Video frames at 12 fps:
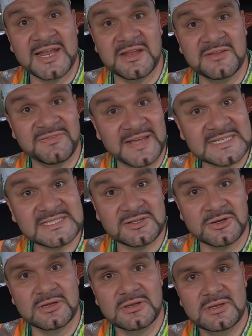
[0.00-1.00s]
it
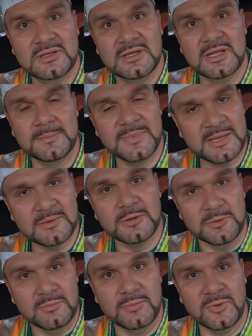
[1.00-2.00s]
faster and make
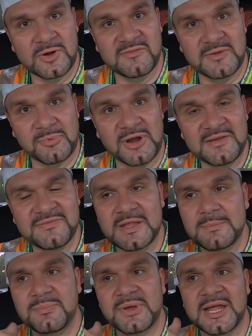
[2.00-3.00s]
more of a profit,
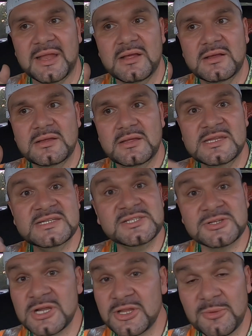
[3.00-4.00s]
but
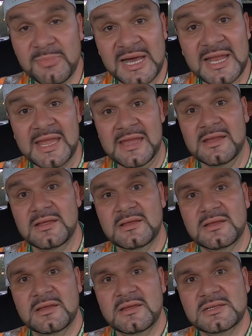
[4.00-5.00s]
easier on your body,
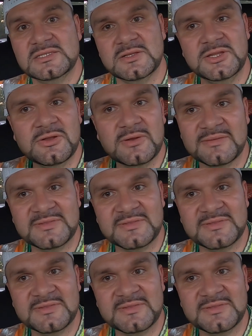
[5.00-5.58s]
so you don't have to